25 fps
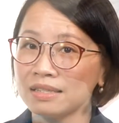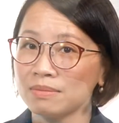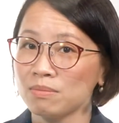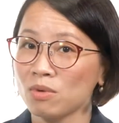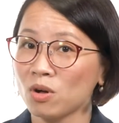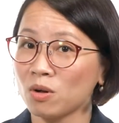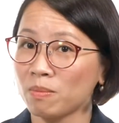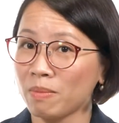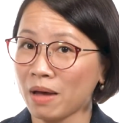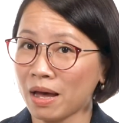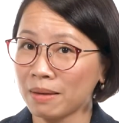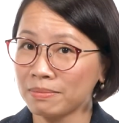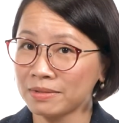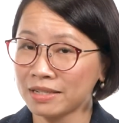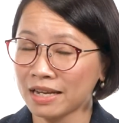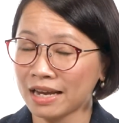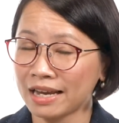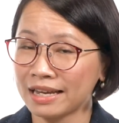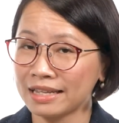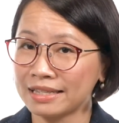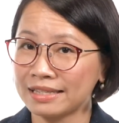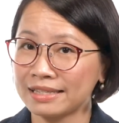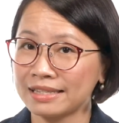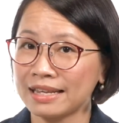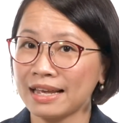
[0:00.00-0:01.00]
small
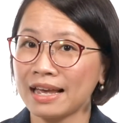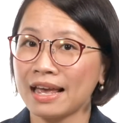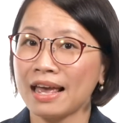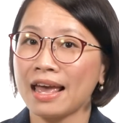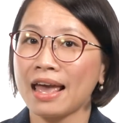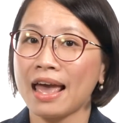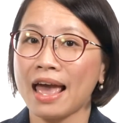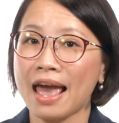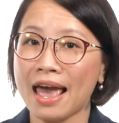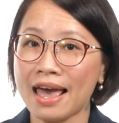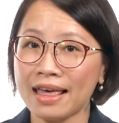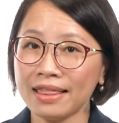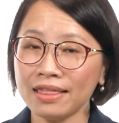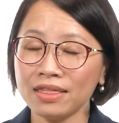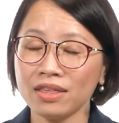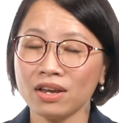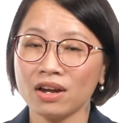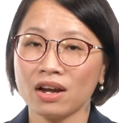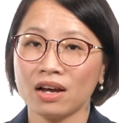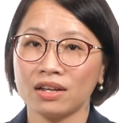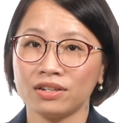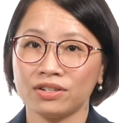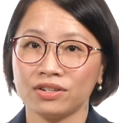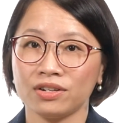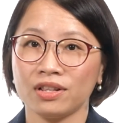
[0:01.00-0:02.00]
peptides and their
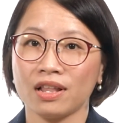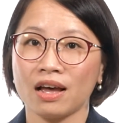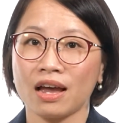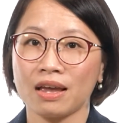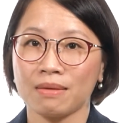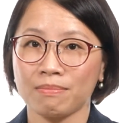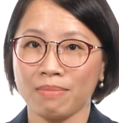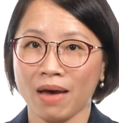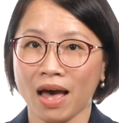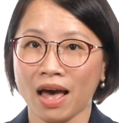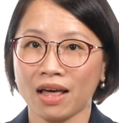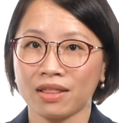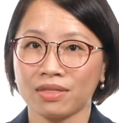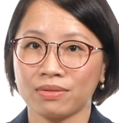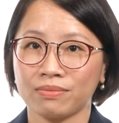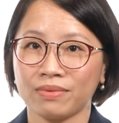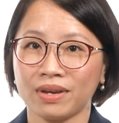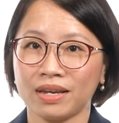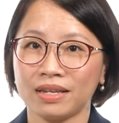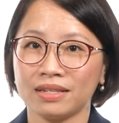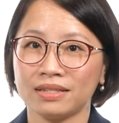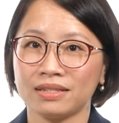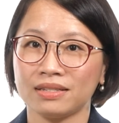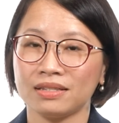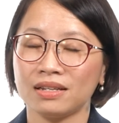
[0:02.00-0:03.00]
underlying
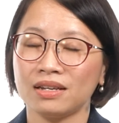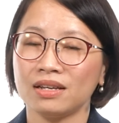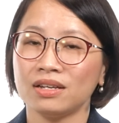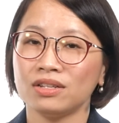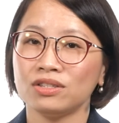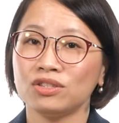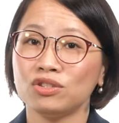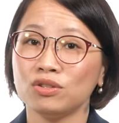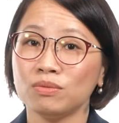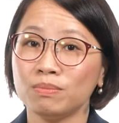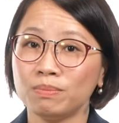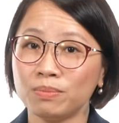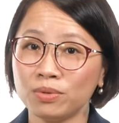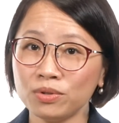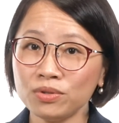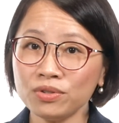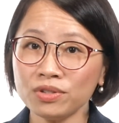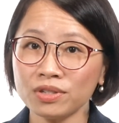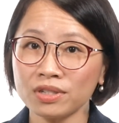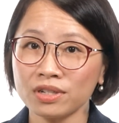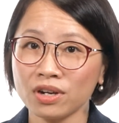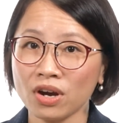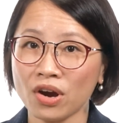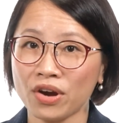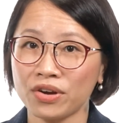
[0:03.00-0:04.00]
pathways to
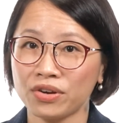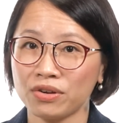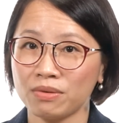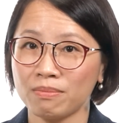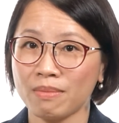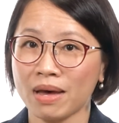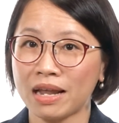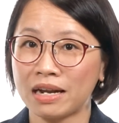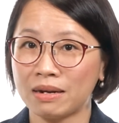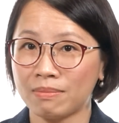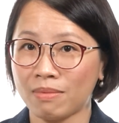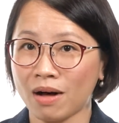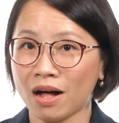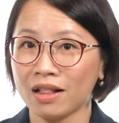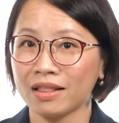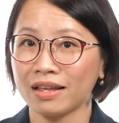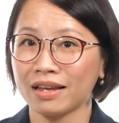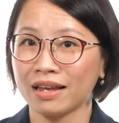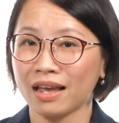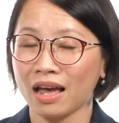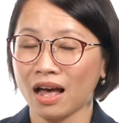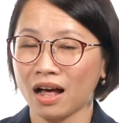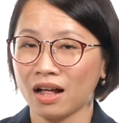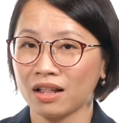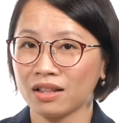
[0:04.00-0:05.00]
boost
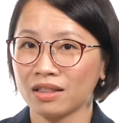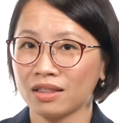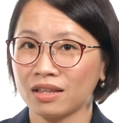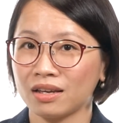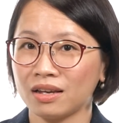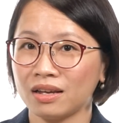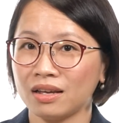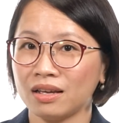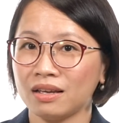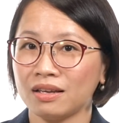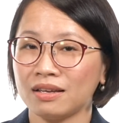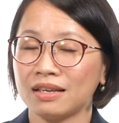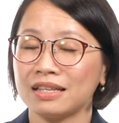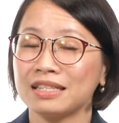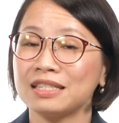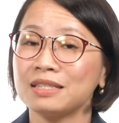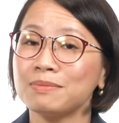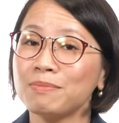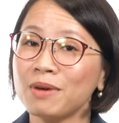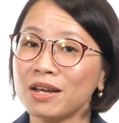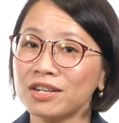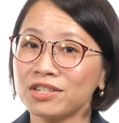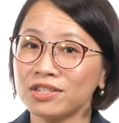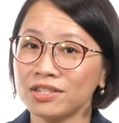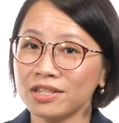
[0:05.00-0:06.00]
cardiometabolic health,
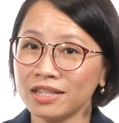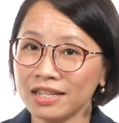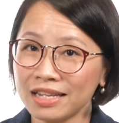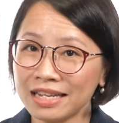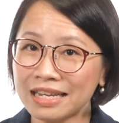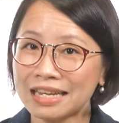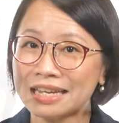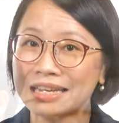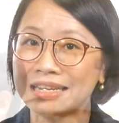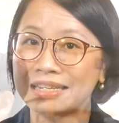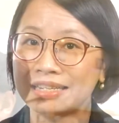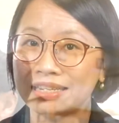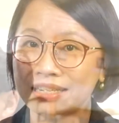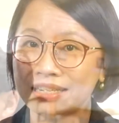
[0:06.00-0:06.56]
especially in